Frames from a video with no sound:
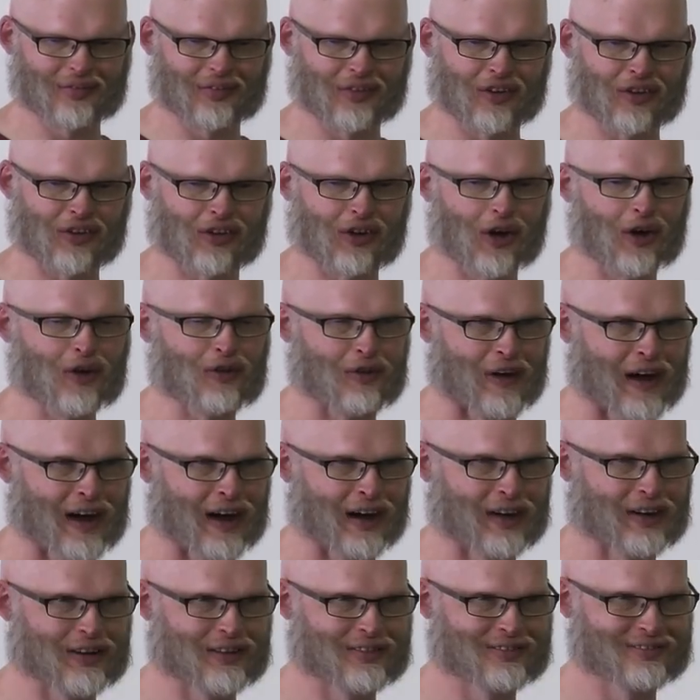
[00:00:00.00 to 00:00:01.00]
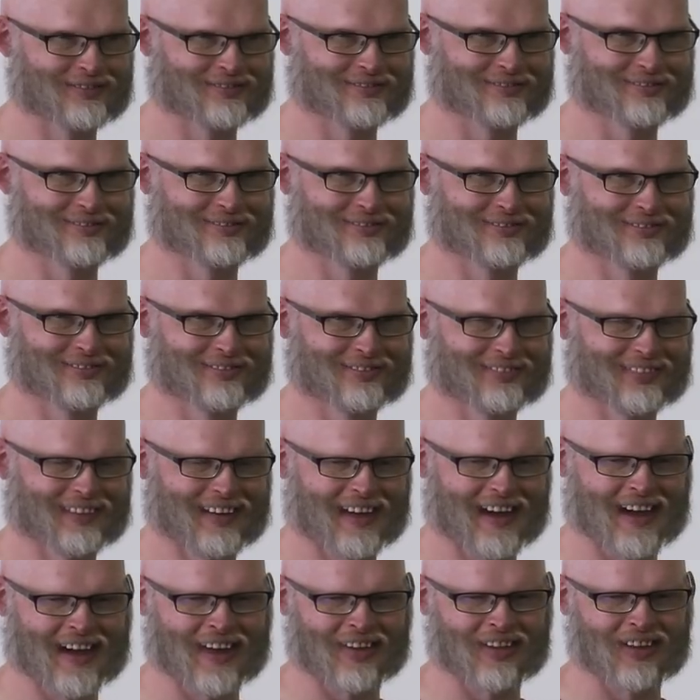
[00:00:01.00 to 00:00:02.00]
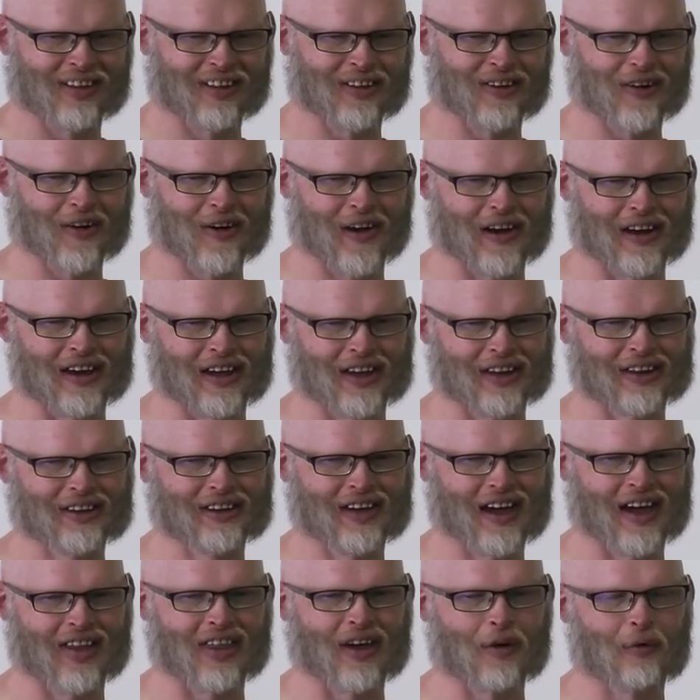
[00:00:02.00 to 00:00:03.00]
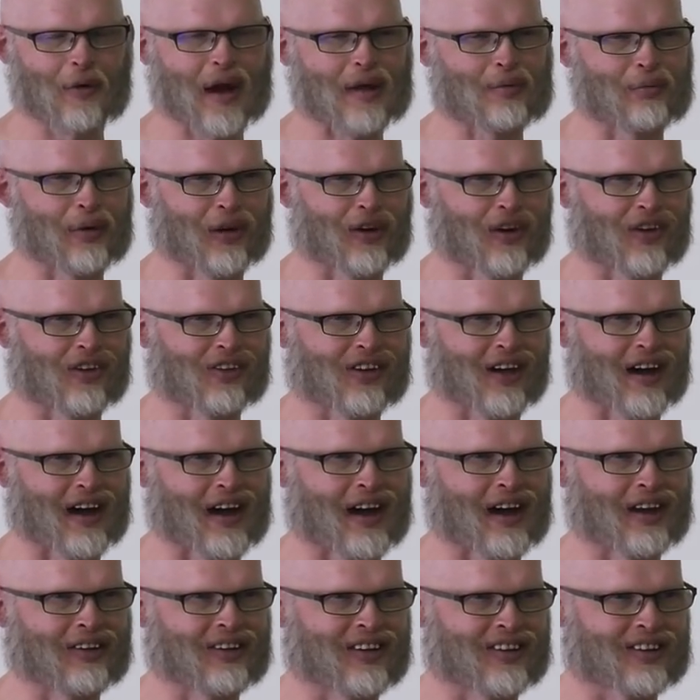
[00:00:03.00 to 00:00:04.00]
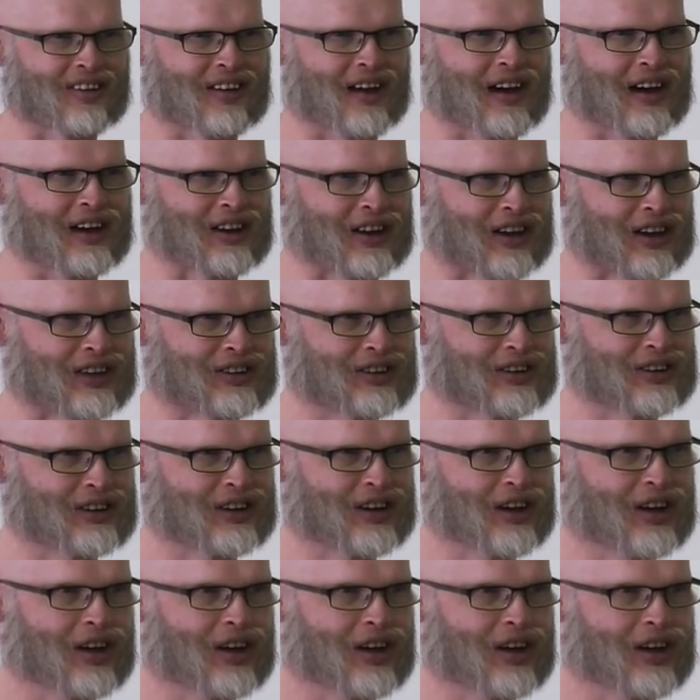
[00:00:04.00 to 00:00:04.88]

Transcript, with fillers: the Slovak and the Ukrainian. And they're red because I decided